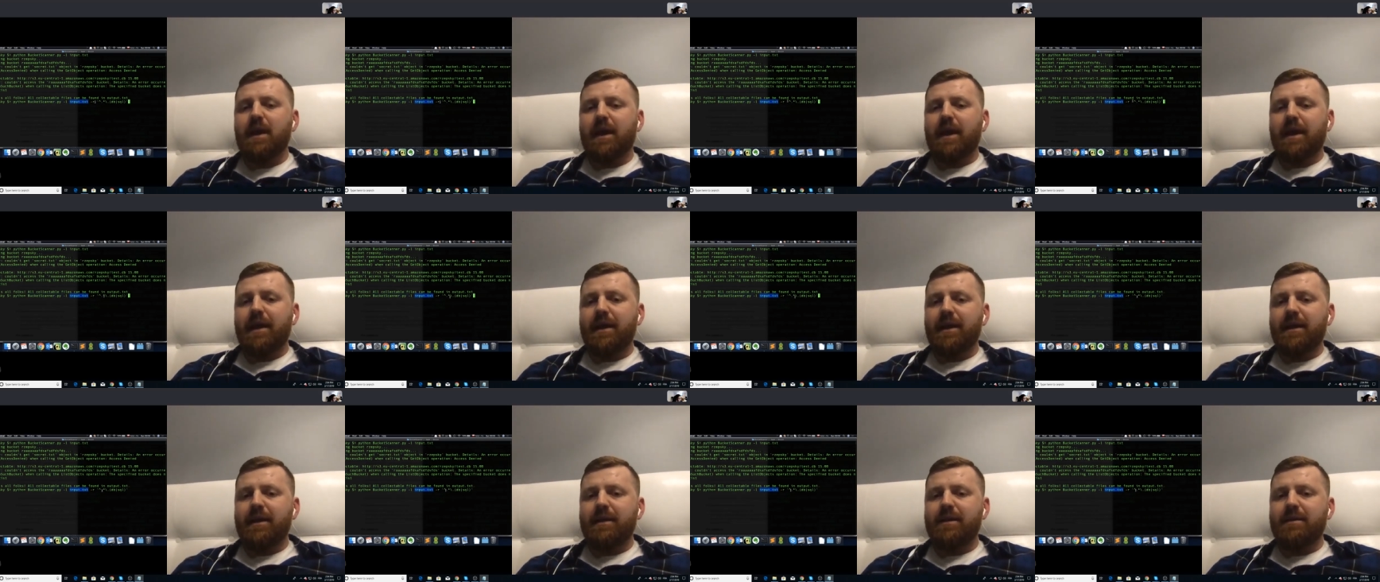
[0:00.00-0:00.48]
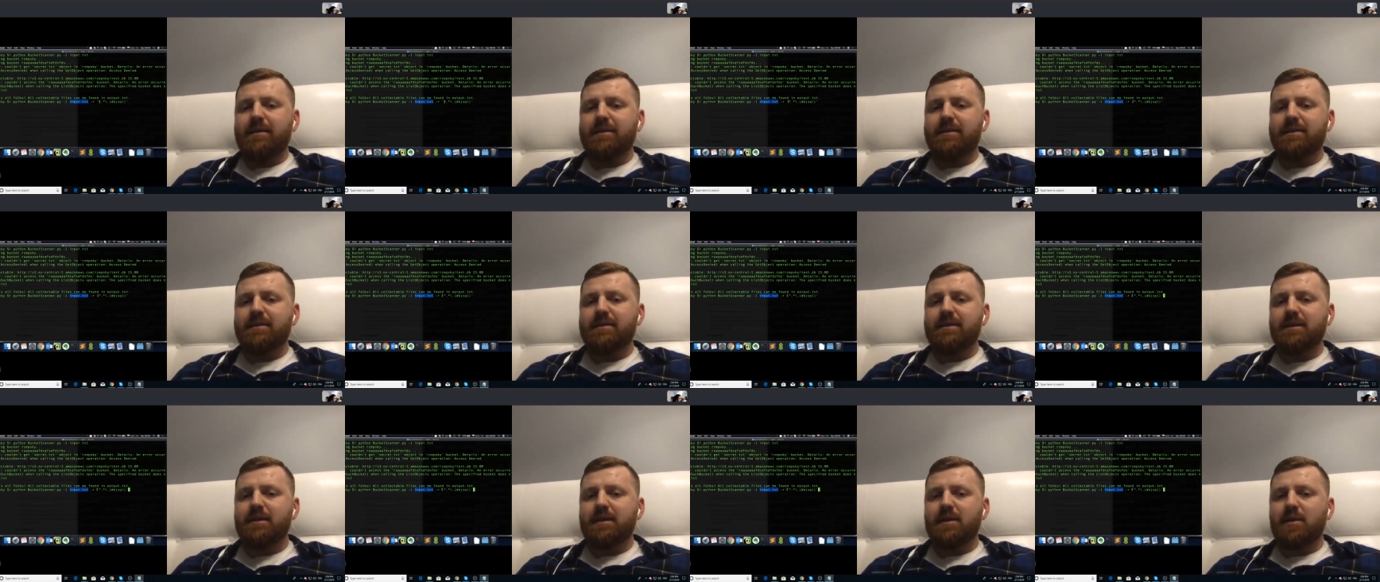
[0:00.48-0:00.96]
and
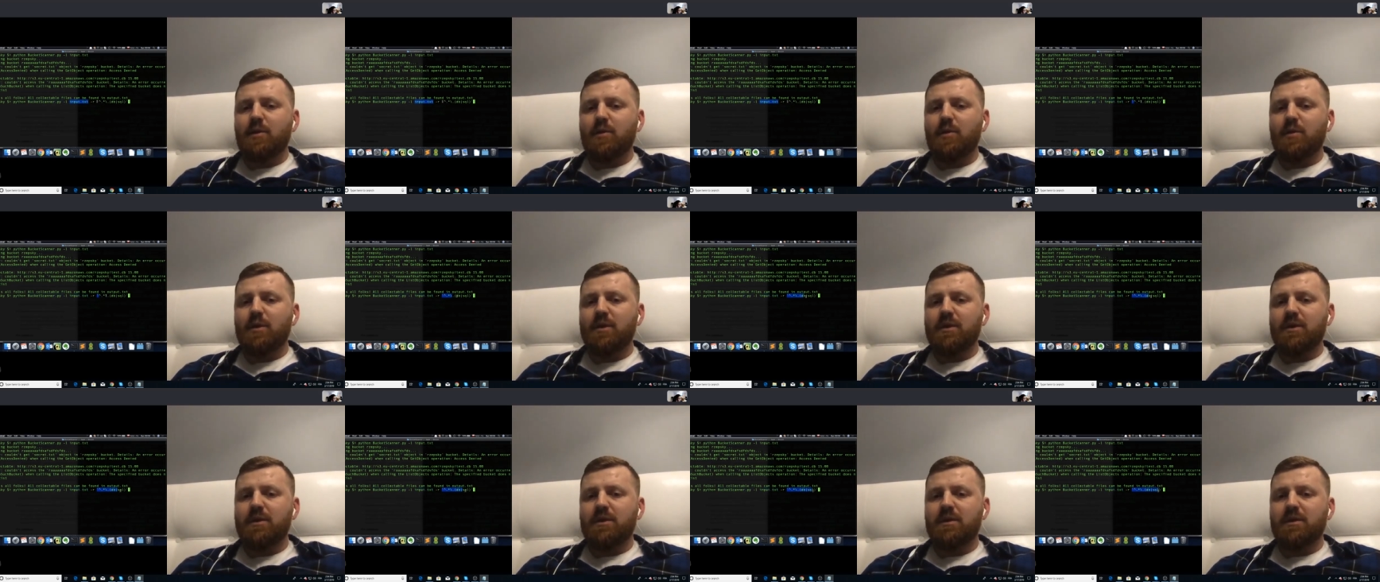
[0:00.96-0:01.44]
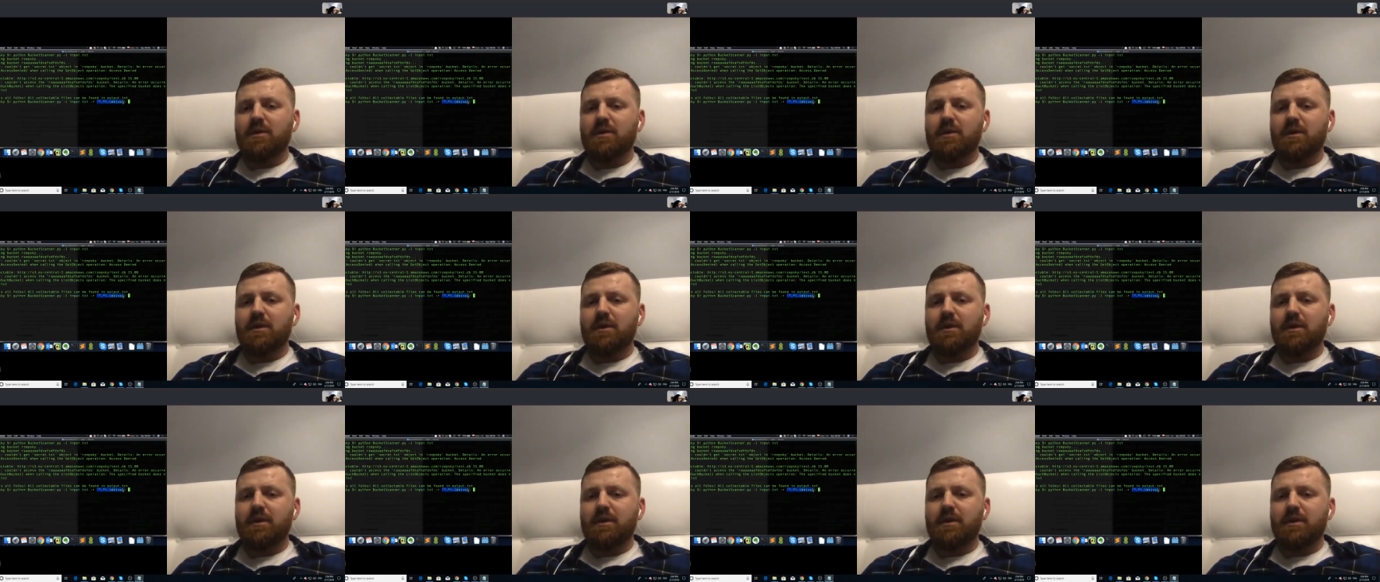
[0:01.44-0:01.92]

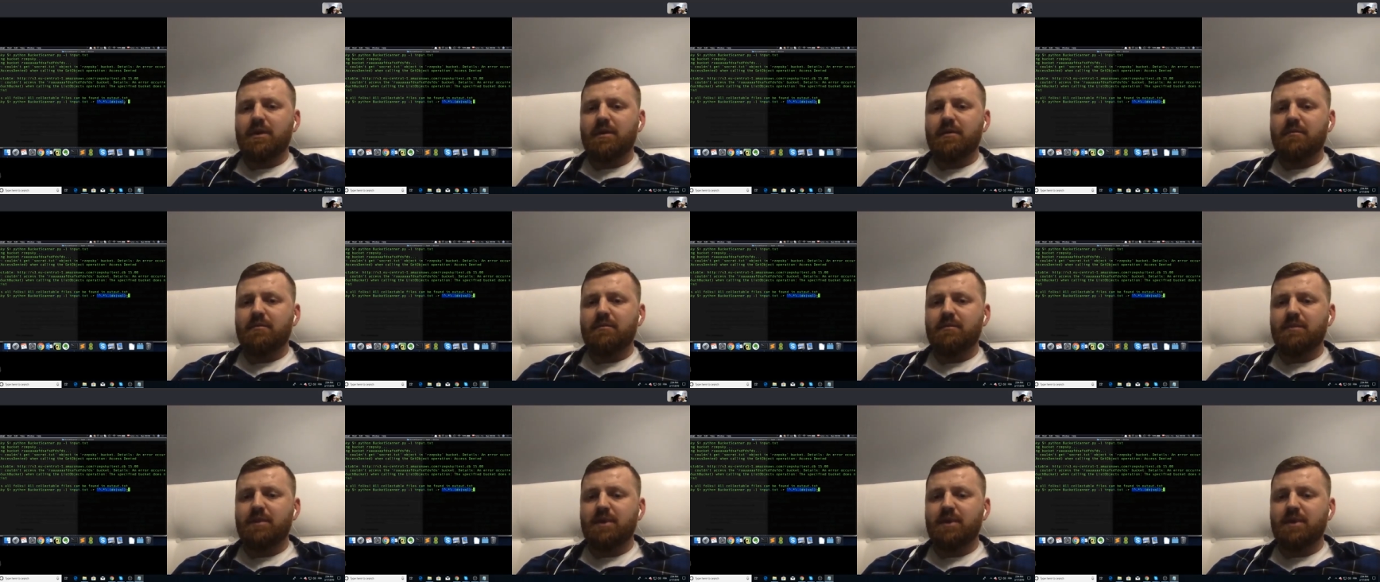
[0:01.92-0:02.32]
will